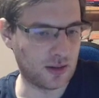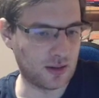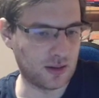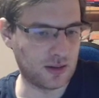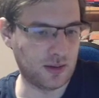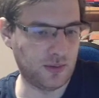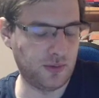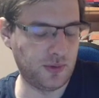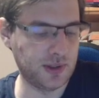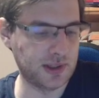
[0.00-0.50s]

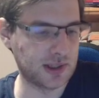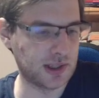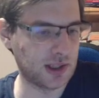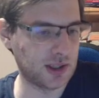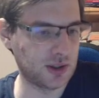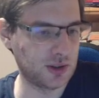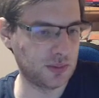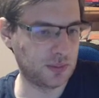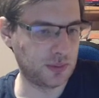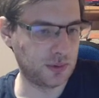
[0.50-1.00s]
if we
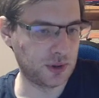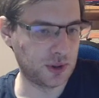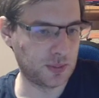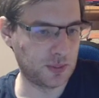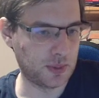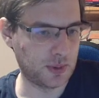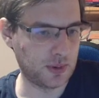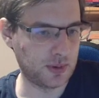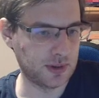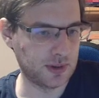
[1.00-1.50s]
start to push
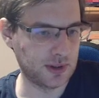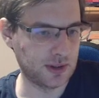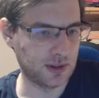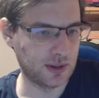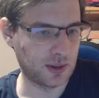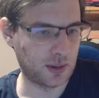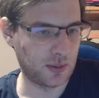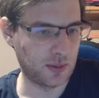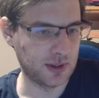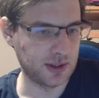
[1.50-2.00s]
pawns on the
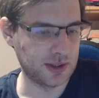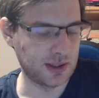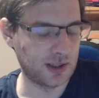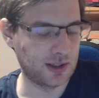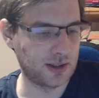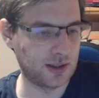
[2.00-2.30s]
queen side,